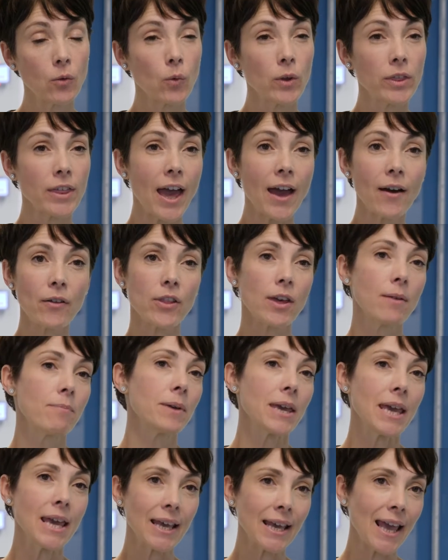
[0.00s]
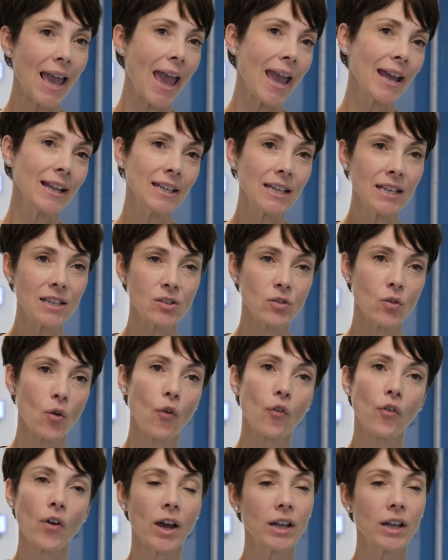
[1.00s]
without there being any sort of